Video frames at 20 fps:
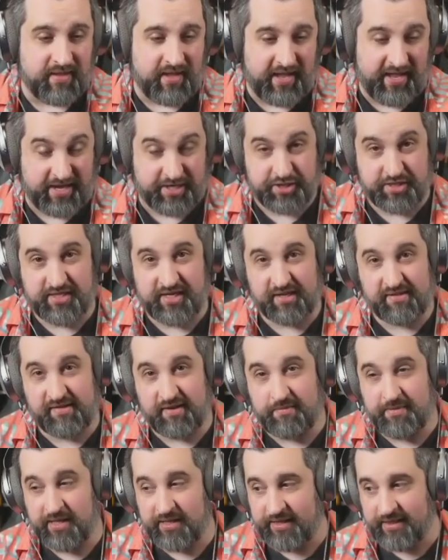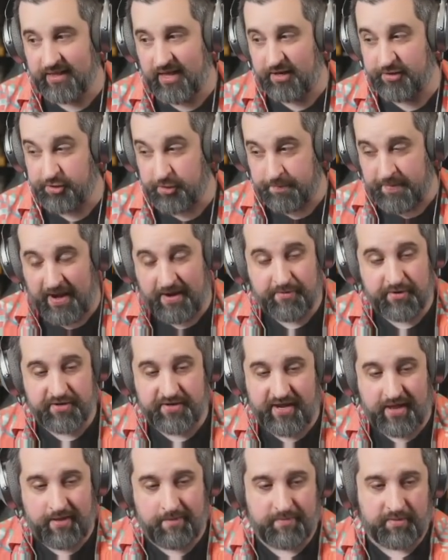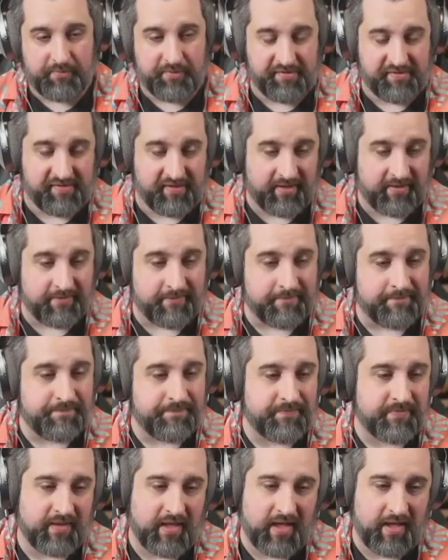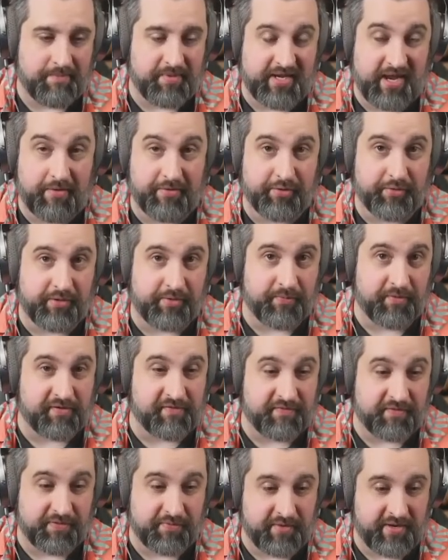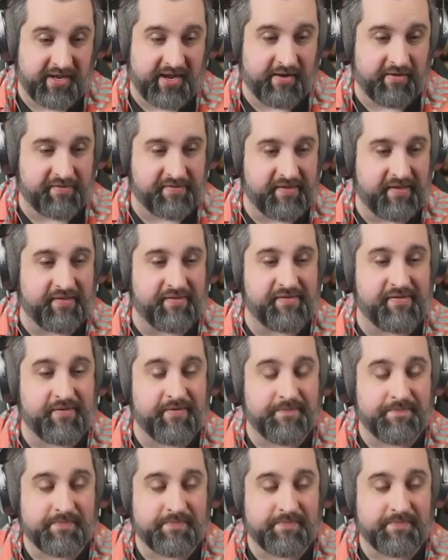I actually think it's going to be a little underpowered now, but we'll see. But now it only works for 3 carousels.